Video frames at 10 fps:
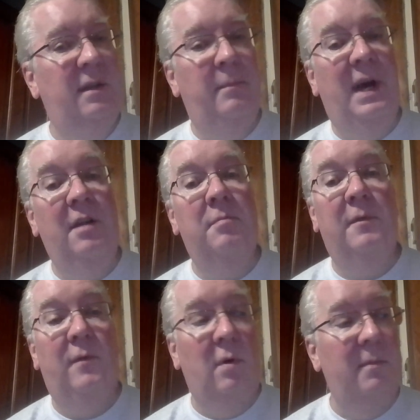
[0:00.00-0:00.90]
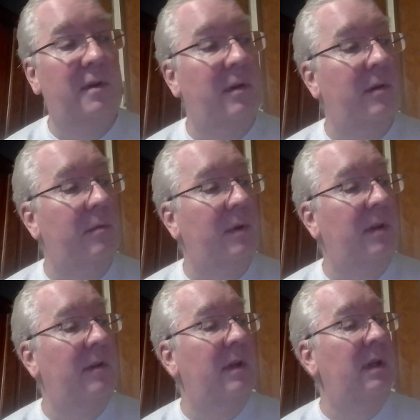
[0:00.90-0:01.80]
at the past performances,
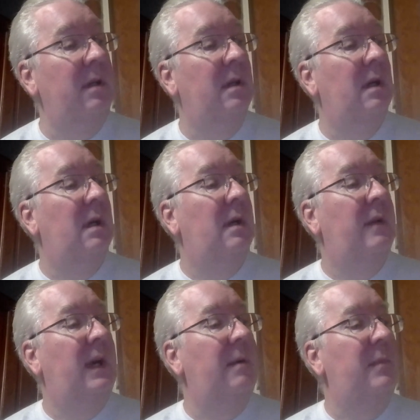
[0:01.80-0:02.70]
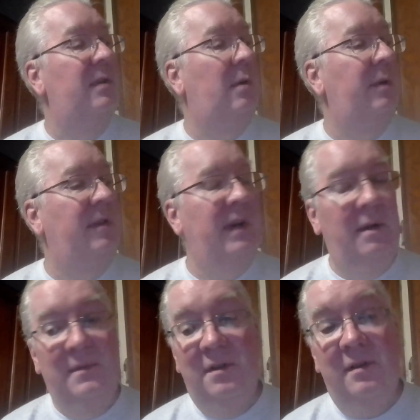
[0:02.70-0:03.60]
we see that Mitole's
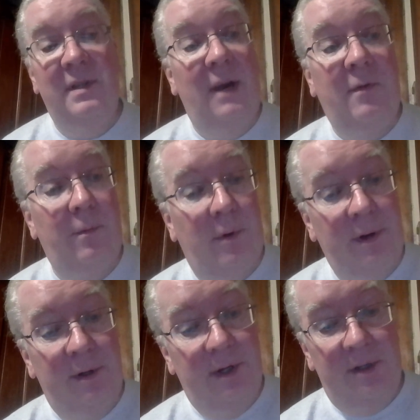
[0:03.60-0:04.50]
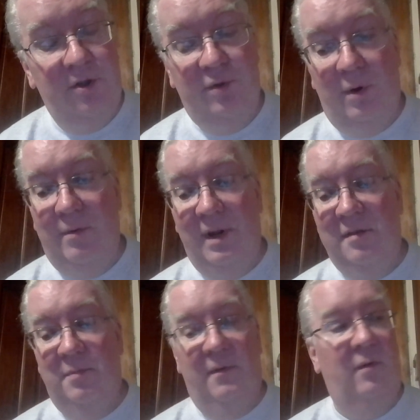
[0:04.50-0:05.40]
Diamond has never run on short
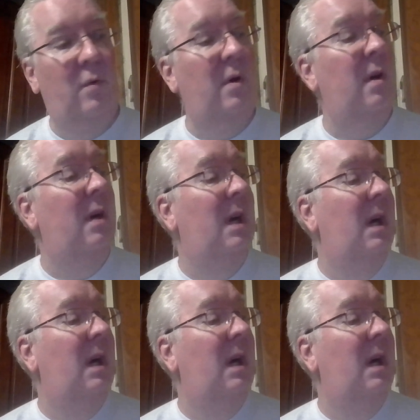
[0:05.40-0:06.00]
rest before.